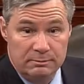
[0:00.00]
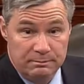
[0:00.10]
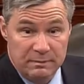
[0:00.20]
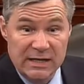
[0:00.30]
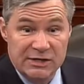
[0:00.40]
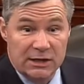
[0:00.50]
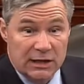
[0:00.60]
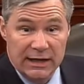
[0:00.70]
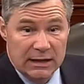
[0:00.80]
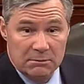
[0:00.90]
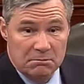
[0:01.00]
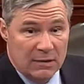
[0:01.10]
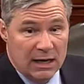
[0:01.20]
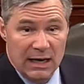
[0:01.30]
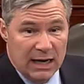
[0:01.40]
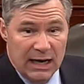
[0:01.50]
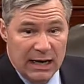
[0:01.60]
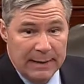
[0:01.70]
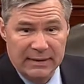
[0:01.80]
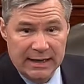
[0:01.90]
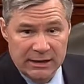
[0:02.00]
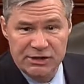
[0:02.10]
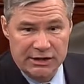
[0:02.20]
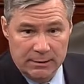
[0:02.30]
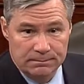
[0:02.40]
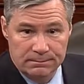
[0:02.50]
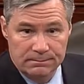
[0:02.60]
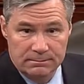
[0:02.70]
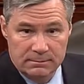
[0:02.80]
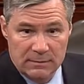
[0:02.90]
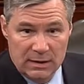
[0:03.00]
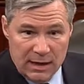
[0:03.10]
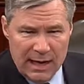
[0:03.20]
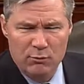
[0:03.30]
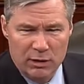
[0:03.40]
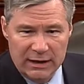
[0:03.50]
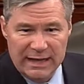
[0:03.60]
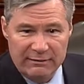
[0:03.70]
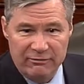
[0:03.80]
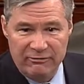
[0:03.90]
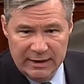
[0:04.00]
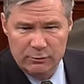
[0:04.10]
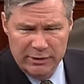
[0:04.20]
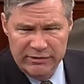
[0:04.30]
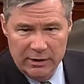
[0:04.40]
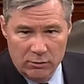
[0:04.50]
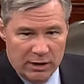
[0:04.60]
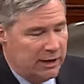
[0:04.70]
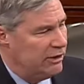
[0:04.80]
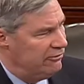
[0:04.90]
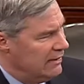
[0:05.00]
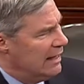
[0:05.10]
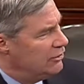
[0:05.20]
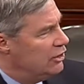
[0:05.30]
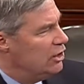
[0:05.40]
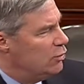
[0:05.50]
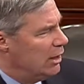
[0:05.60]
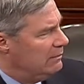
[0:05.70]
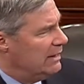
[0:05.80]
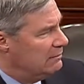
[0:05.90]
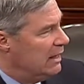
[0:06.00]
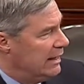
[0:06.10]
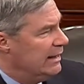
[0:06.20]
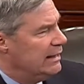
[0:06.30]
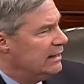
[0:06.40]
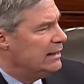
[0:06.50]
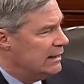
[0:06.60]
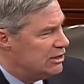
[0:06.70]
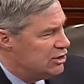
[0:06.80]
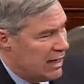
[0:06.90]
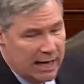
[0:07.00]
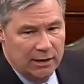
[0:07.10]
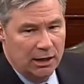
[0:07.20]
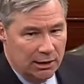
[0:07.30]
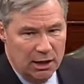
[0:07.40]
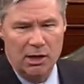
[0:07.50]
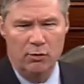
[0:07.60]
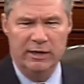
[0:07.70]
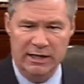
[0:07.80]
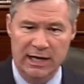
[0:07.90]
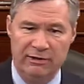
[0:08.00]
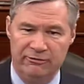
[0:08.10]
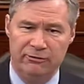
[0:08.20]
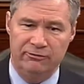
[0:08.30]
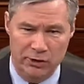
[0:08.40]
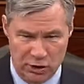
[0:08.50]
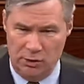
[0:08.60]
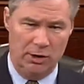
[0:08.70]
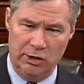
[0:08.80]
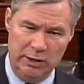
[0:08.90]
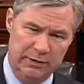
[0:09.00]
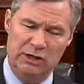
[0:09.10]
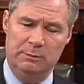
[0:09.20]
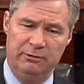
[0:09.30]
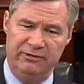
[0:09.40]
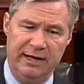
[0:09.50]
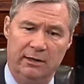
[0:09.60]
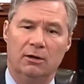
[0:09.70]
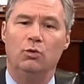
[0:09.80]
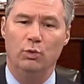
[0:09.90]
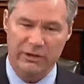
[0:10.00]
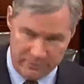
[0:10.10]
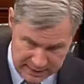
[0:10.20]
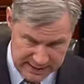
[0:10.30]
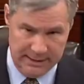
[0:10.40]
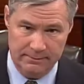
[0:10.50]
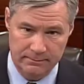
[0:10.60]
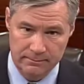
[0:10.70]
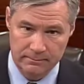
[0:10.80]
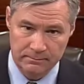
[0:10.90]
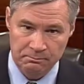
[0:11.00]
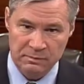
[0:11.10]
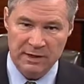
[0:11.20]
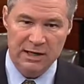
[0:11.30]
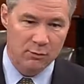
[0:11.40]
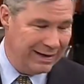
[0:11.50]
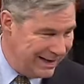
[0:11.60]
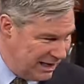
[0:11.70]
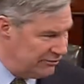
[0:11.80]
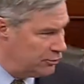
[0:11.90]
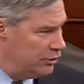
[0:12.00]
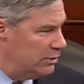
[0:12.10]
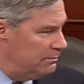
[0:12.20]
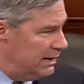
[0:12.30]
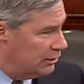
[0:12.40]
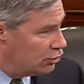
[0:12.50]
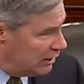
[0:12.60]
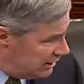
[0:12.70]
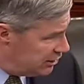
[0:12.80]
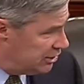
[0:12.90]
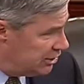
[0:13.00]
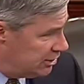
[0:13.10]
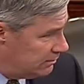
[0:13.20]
basically, I'm against you. I'm willing to have a fight with you. The fact that you are big money is not alone enough for your argument to prevail with me. He went after the big trusts,